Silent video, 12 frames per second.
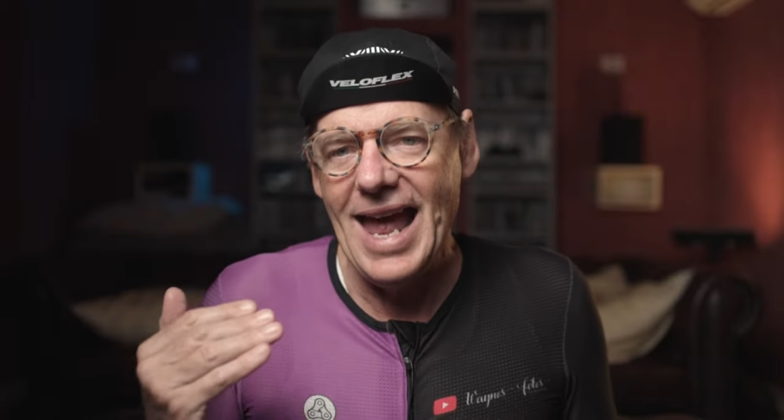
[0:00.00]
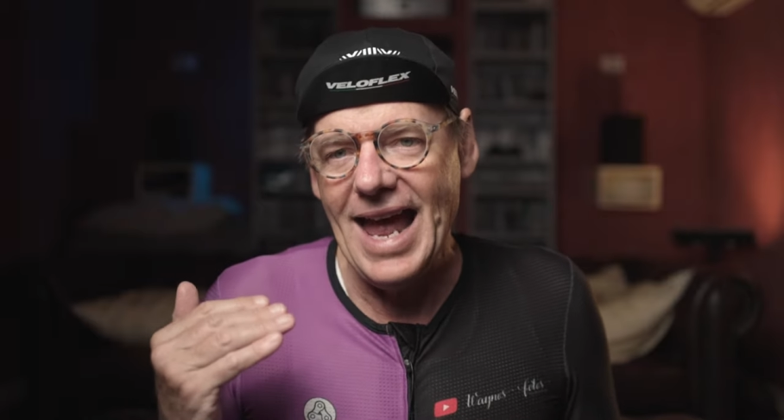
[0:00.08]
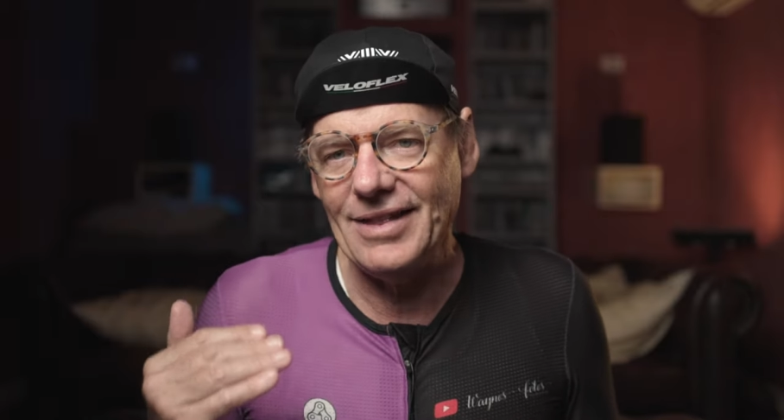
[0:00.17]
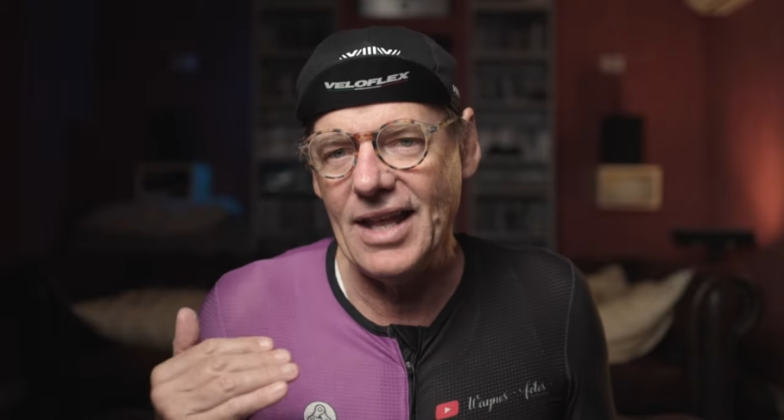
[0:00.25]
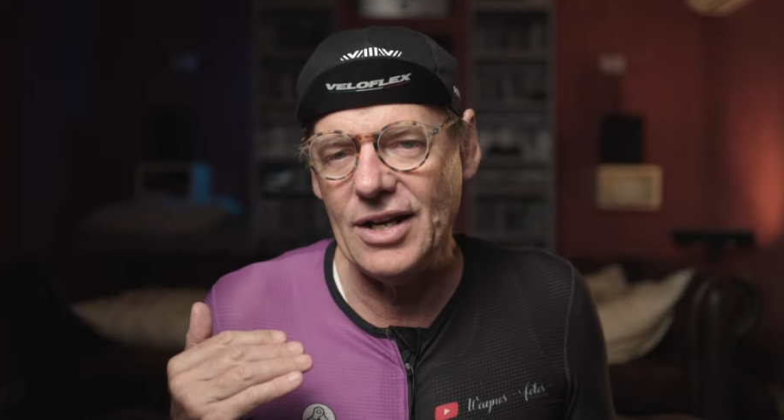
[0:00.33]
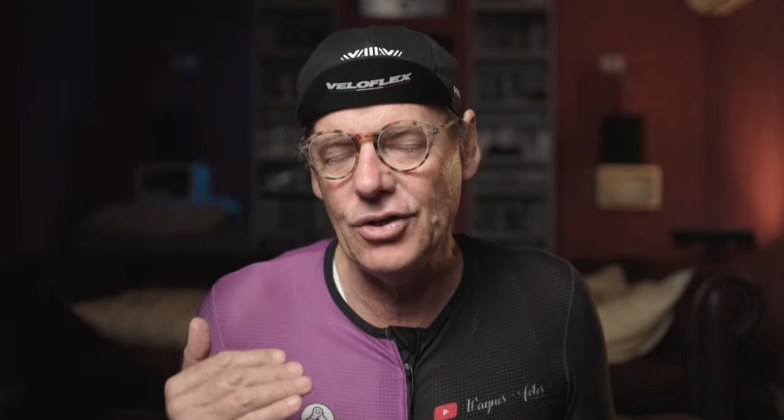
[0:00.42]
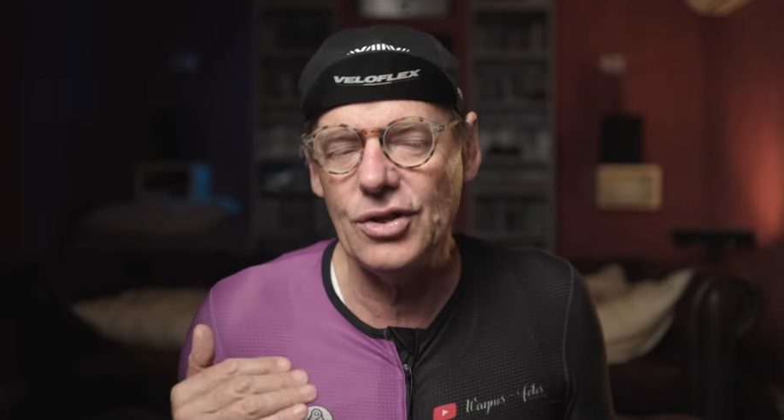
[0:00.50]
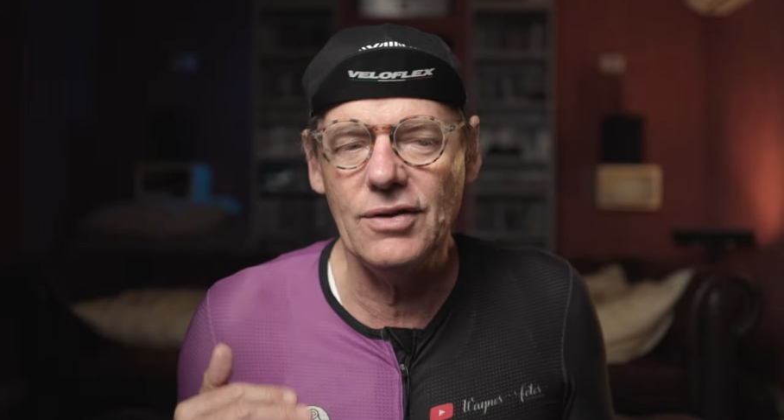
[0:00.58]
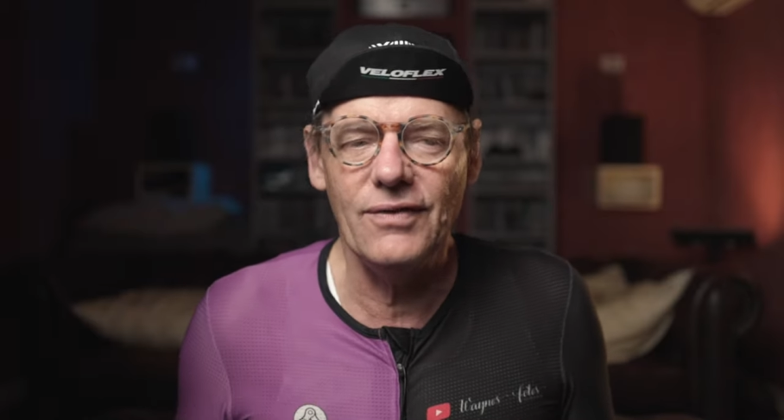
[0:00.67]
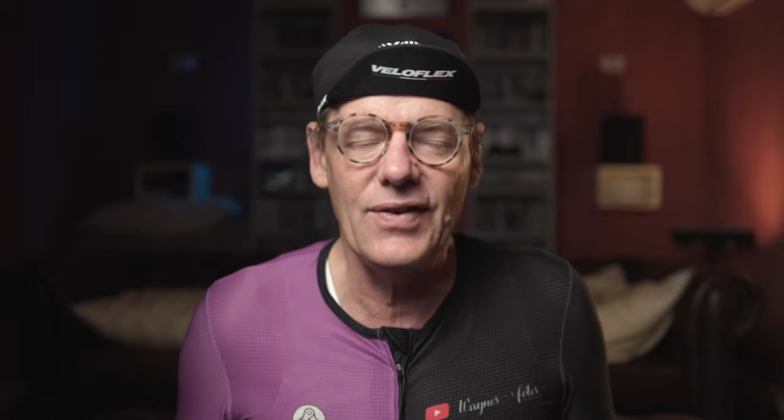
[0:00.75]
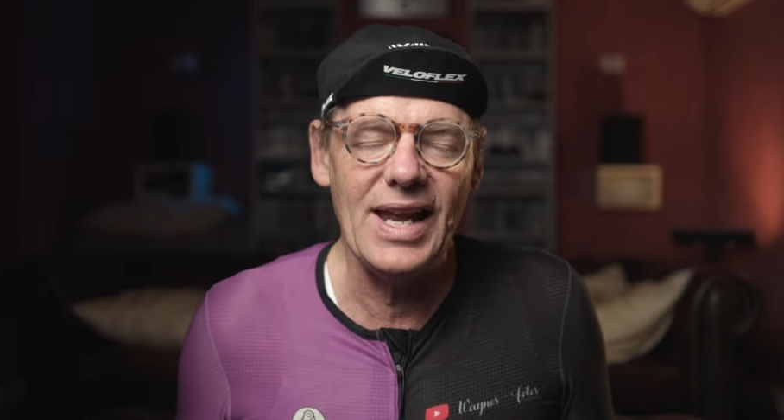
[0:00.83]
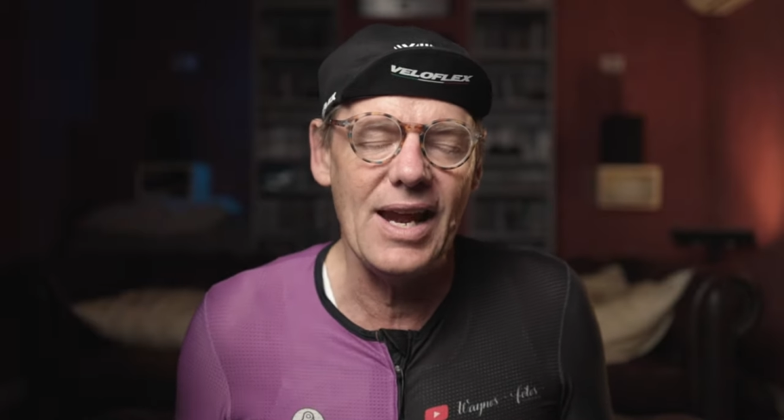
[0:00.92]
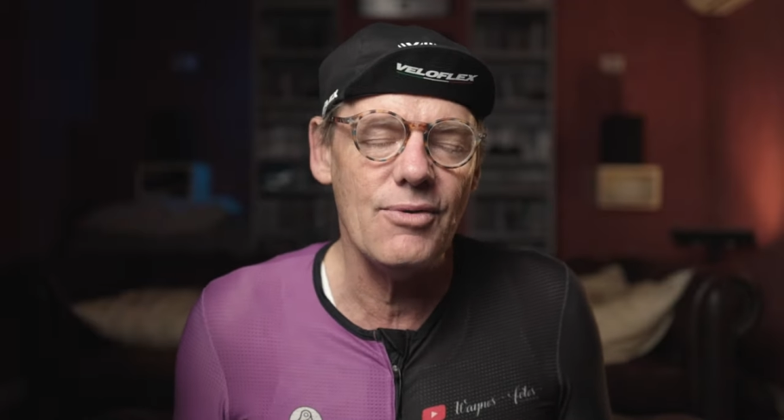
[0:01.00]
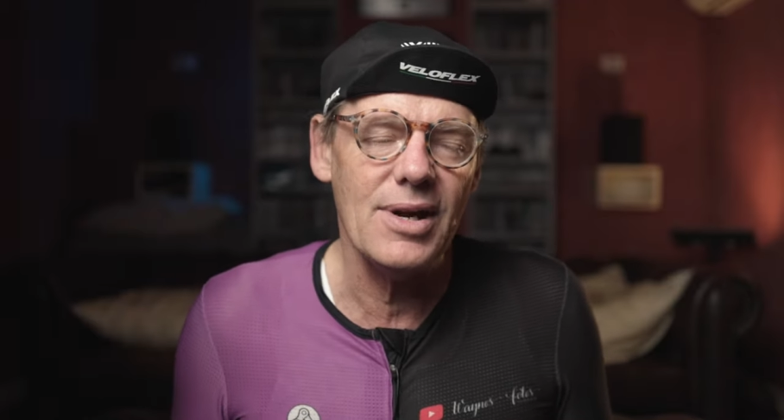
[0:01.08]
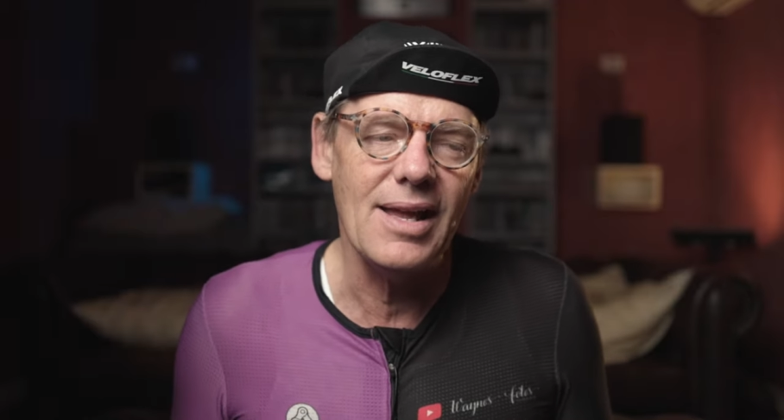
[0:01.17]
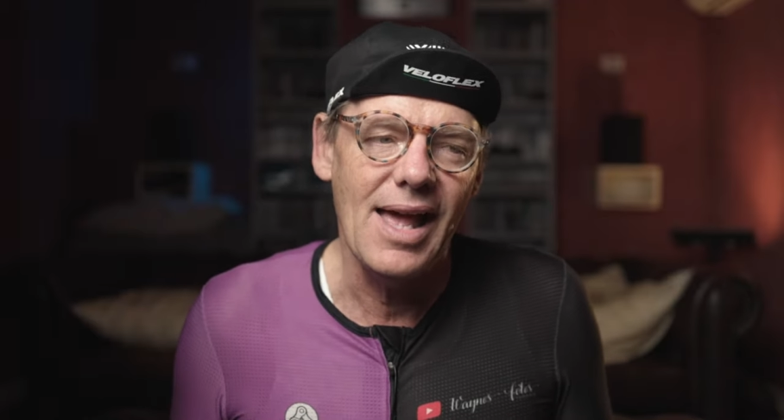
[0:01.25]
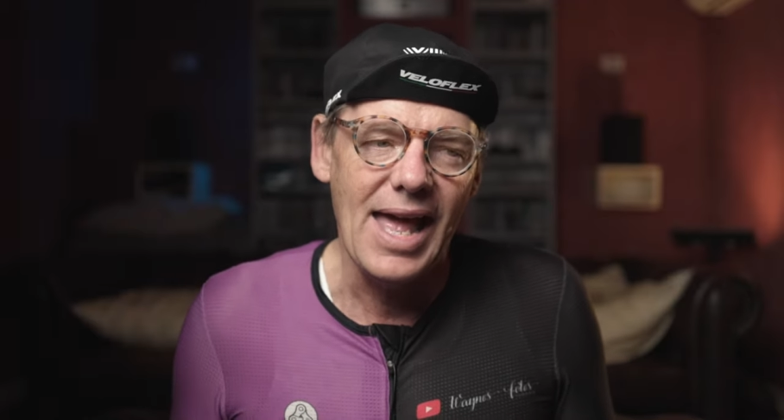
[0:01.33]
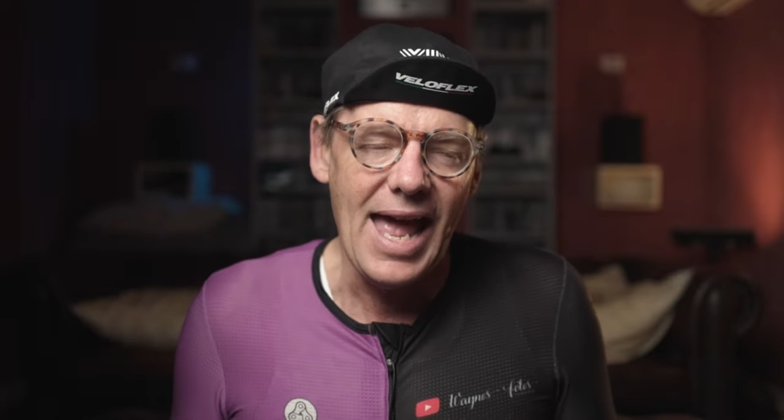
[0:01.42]
and they do
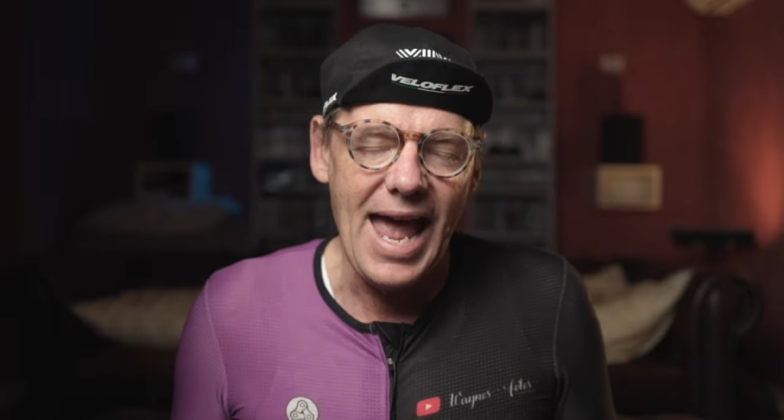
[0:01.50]
vary.